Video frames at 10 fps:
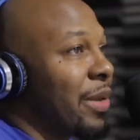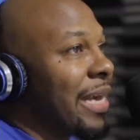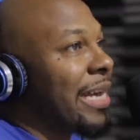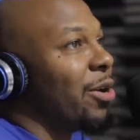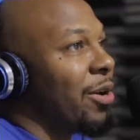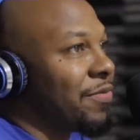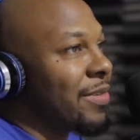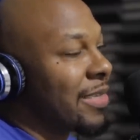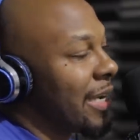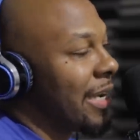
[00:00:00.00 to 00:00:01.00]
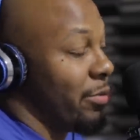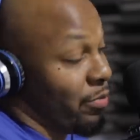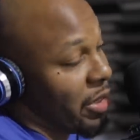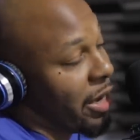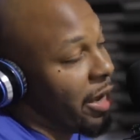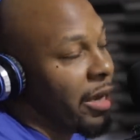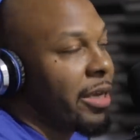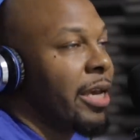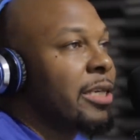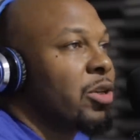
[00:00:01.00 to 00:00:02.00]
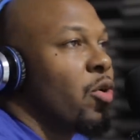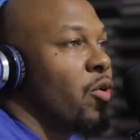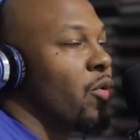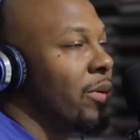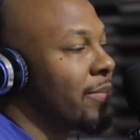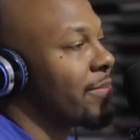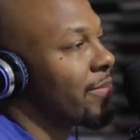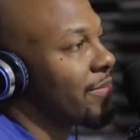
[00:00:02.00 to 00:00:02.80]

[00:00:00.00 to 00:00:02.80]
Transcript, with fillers: play it off and say, me, "Yeah, yeah, let it's me, cool." Let me tell